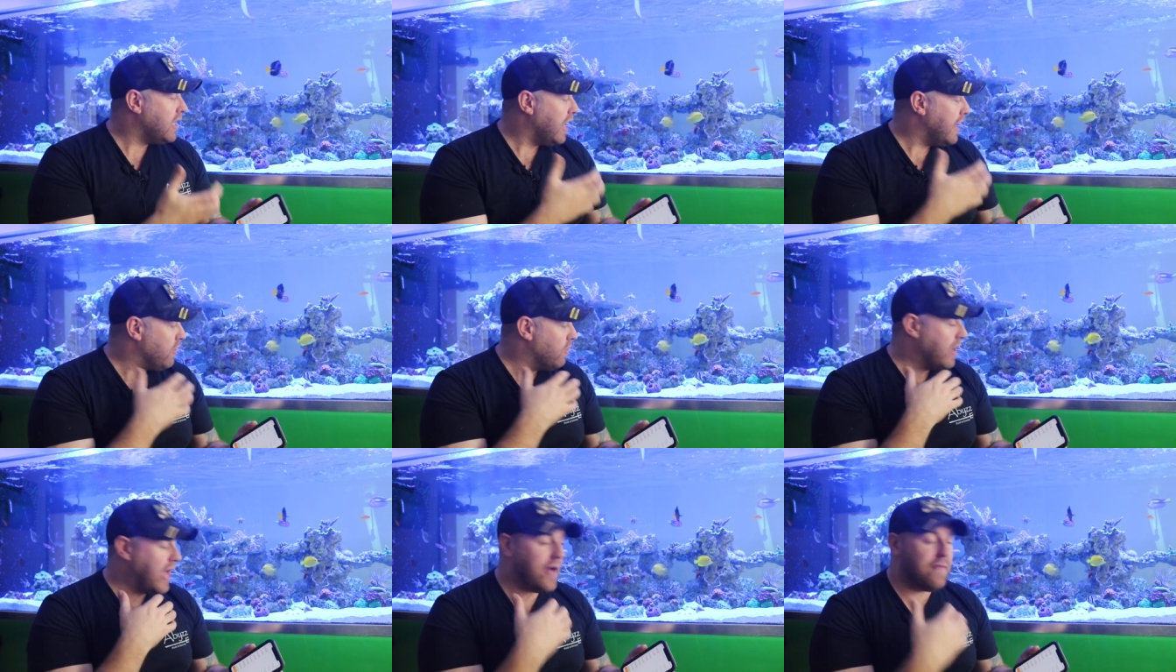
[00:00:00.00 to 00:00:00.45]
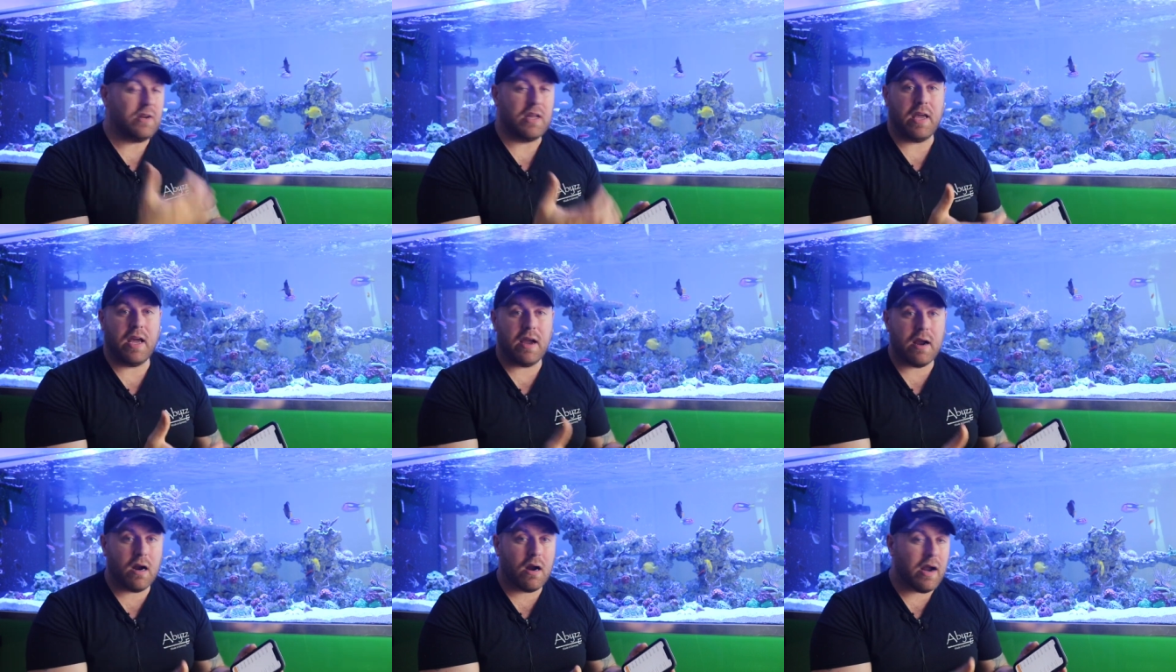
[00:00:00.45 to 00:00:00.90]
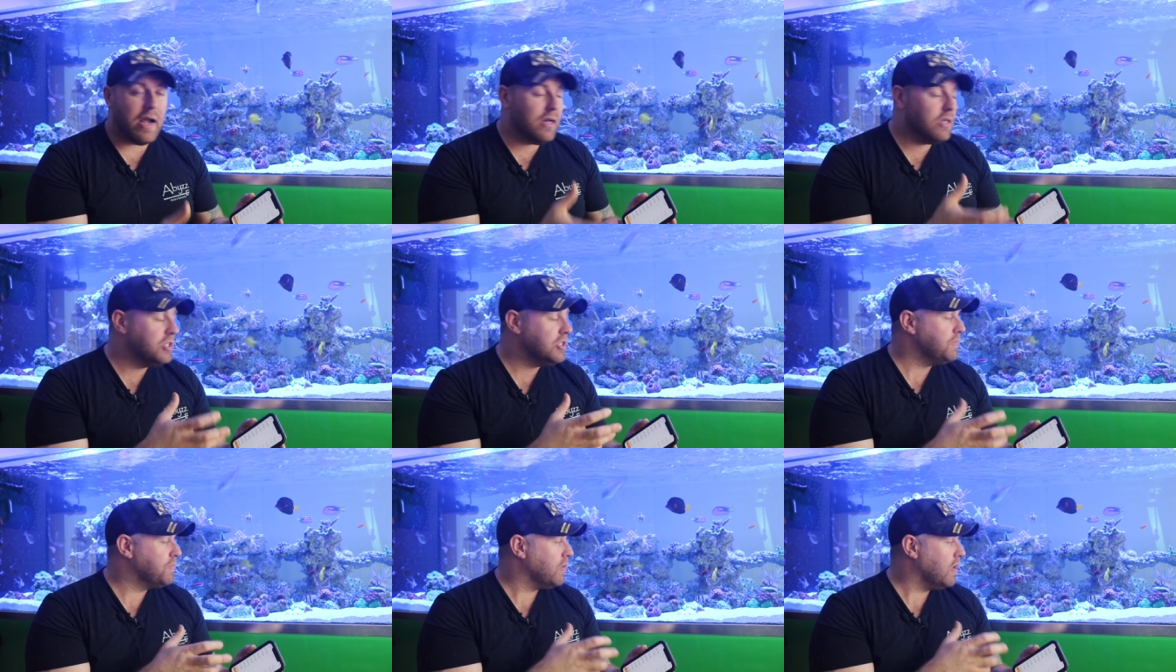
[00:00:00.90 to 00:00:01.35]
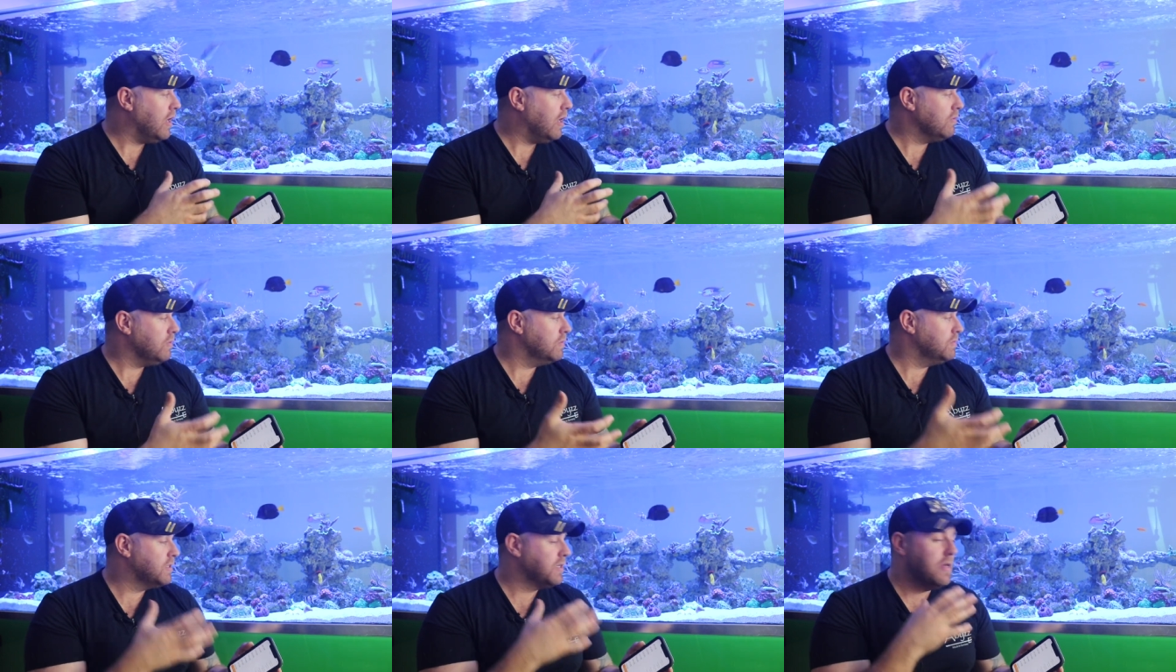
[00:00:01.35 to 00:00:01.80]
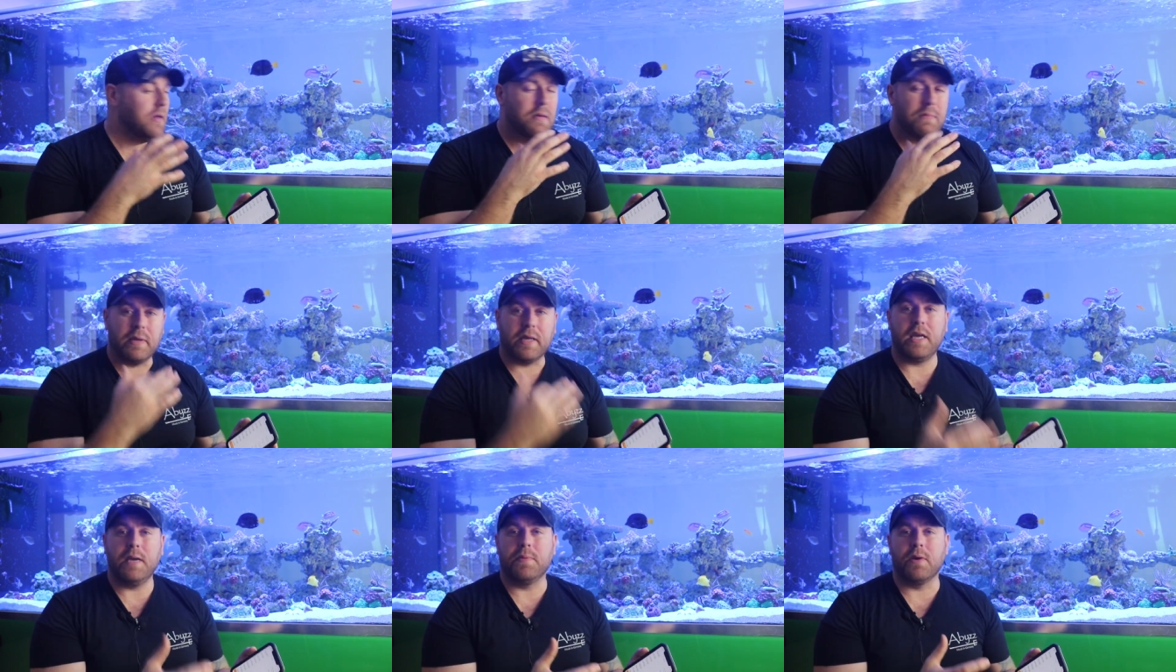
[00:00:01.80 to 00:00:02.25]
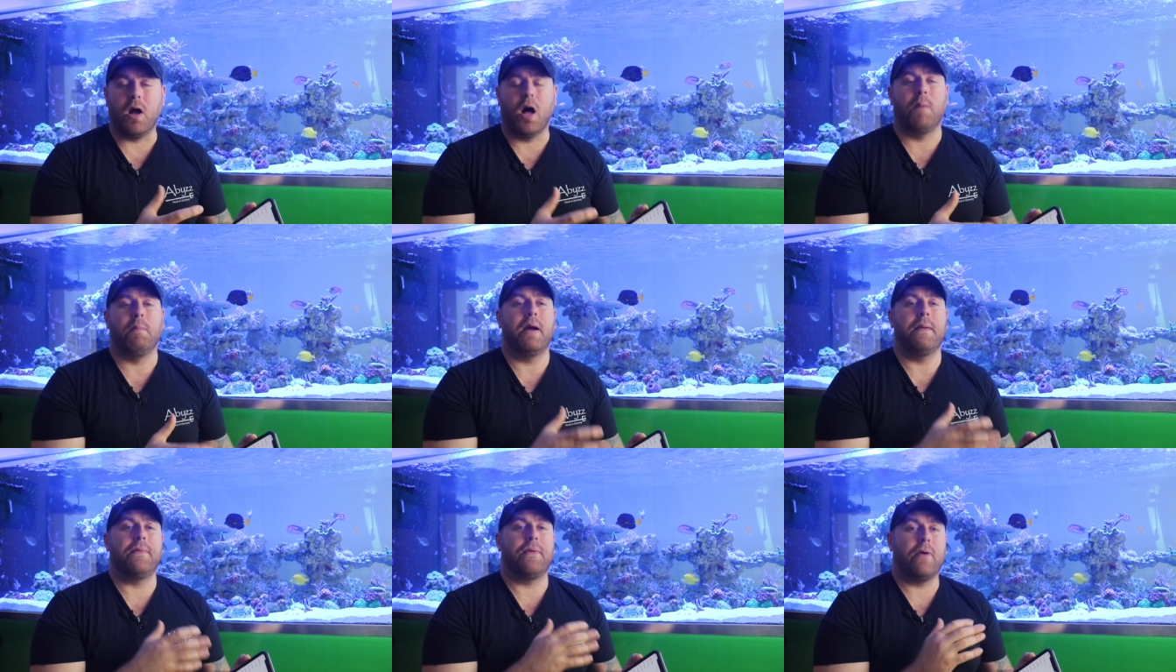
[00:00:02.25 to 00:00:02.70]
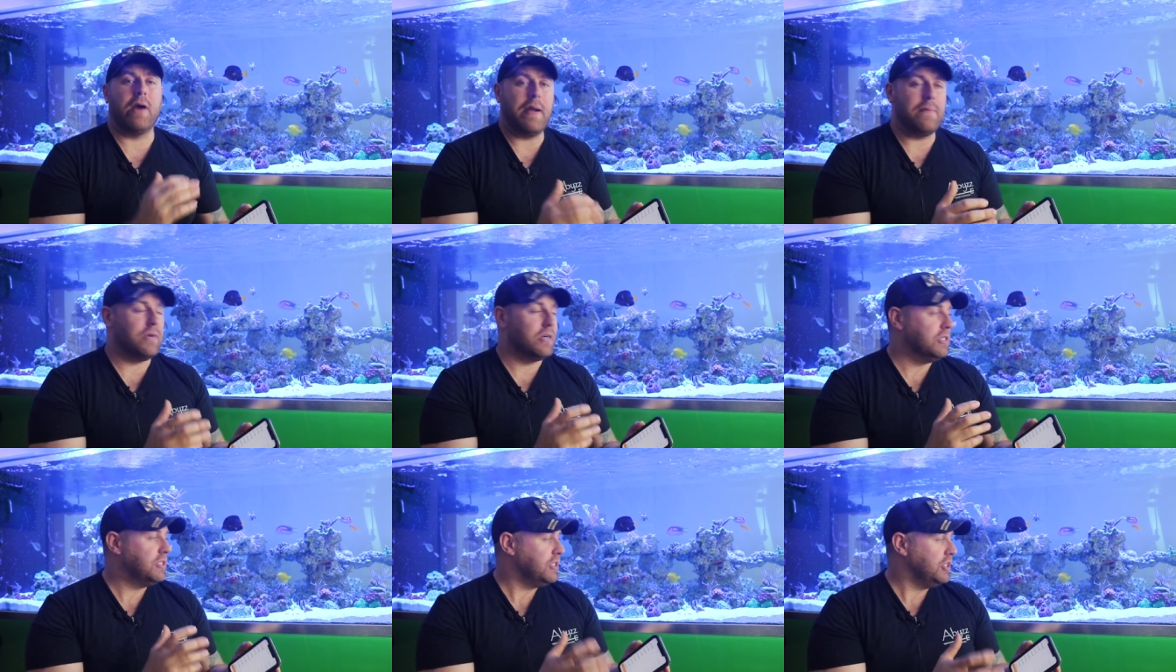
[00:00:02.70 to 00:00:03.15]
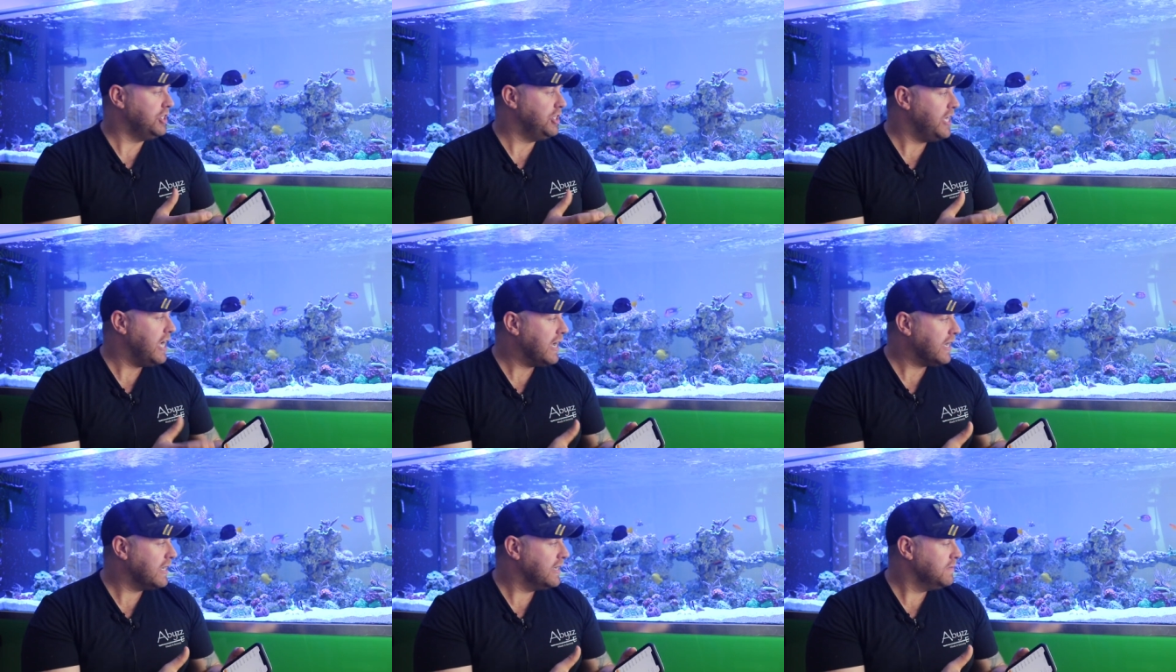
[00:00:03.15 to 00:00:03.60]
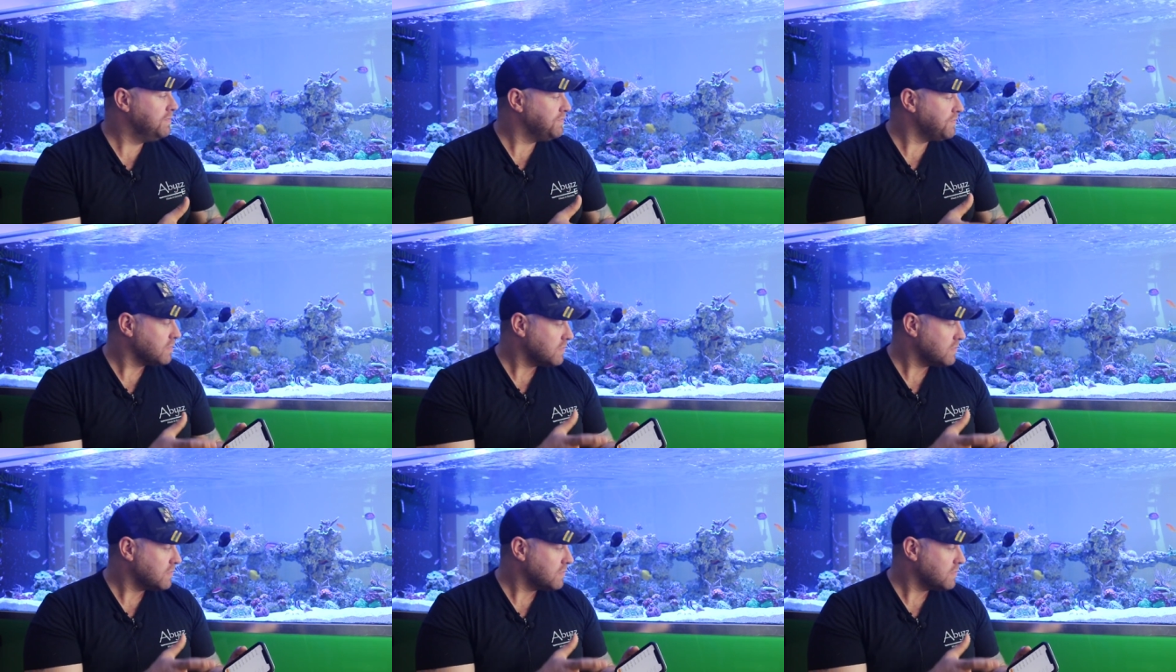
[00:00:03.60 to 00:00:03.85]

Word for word: I don't have any hair algae problems, but keeping all my parameters in check.